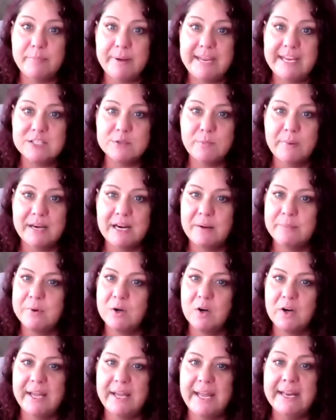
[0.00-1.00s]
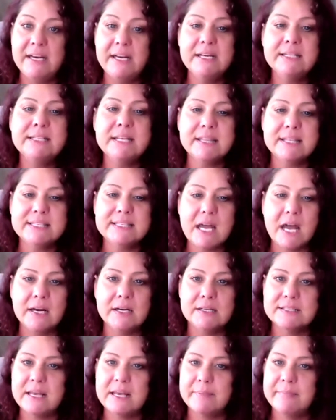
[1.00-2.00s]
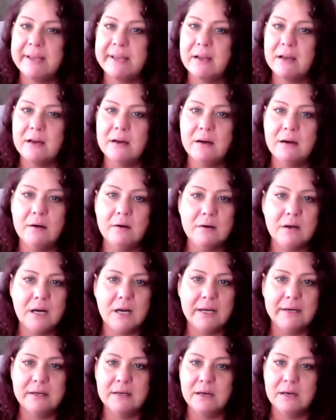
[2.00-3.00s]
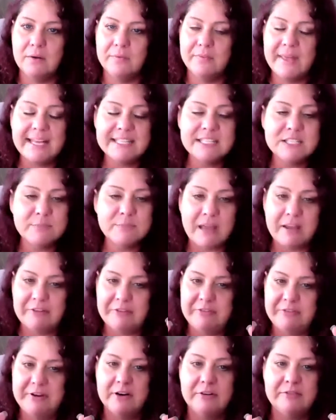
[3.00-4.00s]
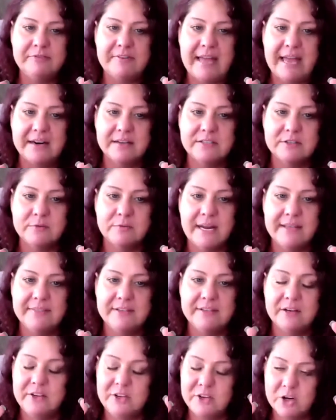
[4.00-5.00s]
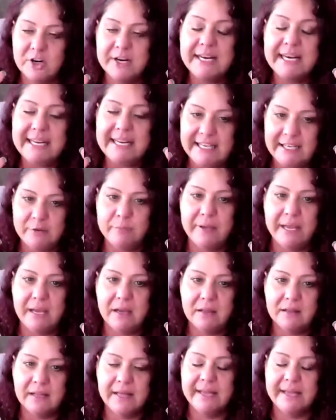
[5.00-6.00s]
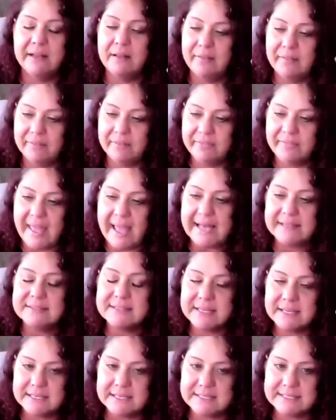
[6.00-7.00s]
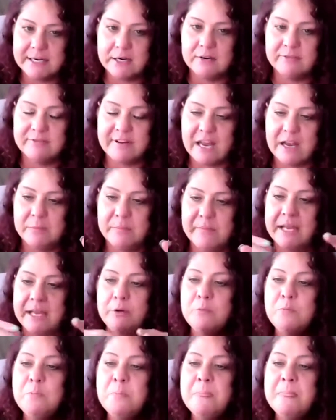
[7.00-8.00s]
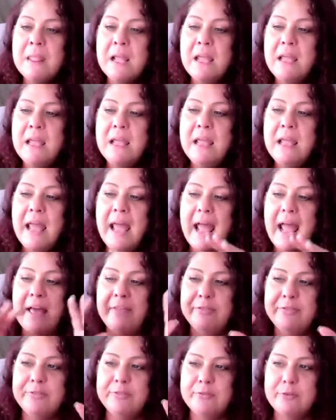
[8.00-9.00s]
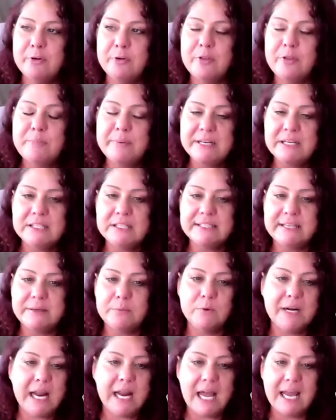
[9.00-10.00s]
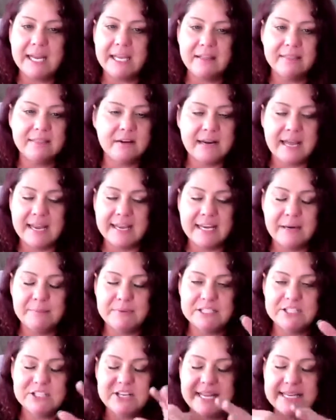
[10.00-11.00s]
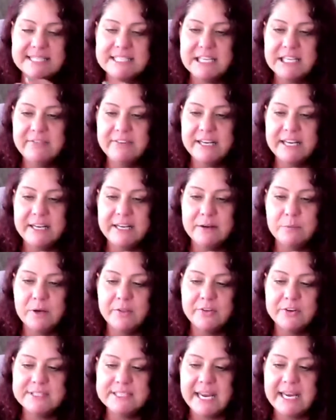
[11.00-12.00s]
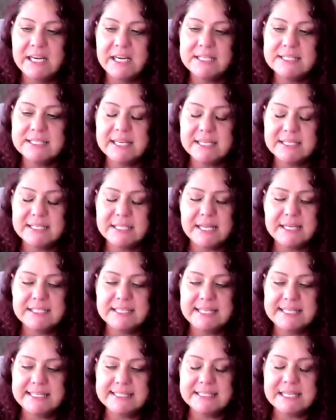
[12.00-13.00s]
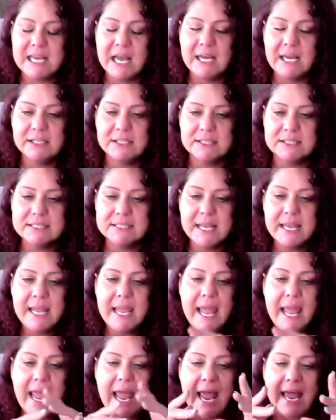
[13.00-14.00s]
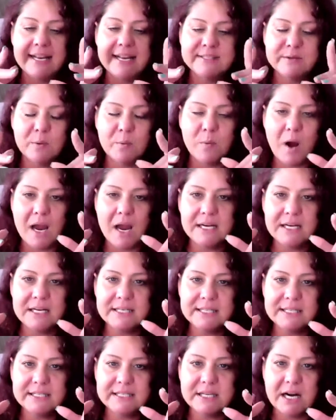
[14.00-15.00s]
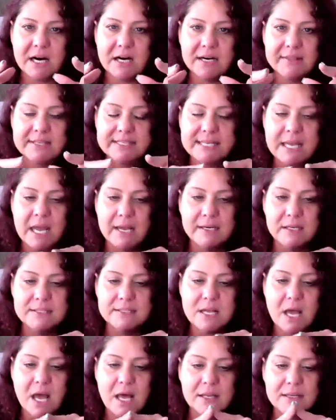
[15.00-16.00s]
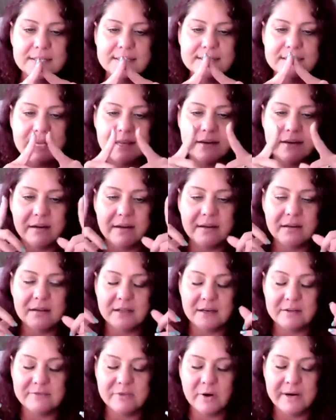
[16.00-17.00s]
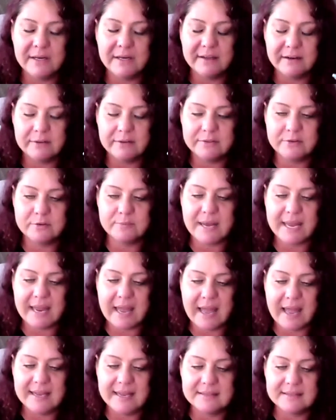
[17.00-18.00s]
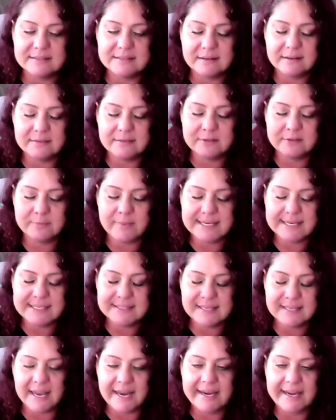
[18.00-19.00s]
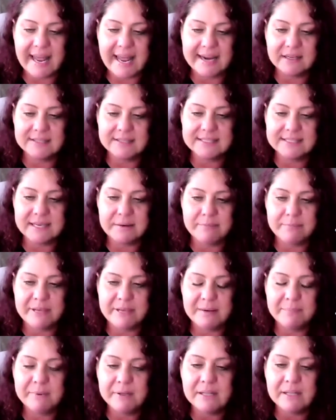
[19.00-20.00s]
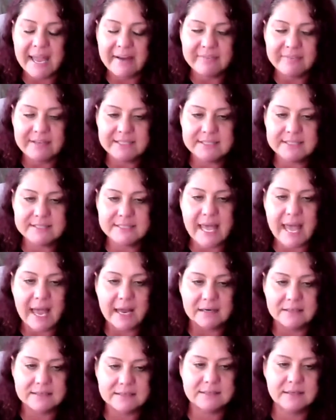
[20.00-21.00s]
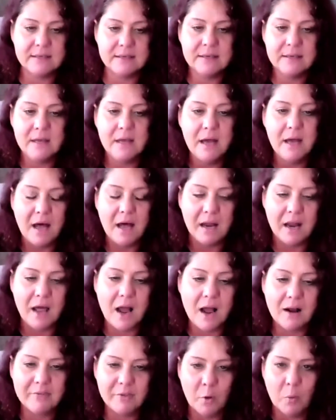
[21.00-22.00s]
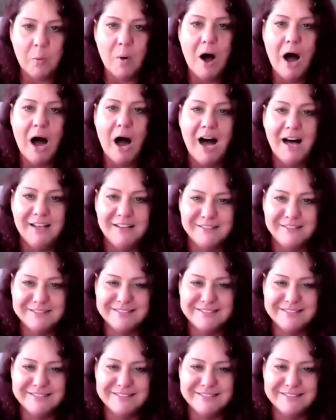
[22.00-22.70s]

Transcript: basement. I'm going and into the tunnels. I'm like, oh God, no, that's my fear factor right there. You're going to get me. Like, that's going to terrify me. And through the building, they're not getting much activity. Well, they're taking us into these tunnels. And as we're walking into the dark of the tunnels, all of a sudden, clairvoyantly or through my eyes, through my sight, I could see people having sex along the walls.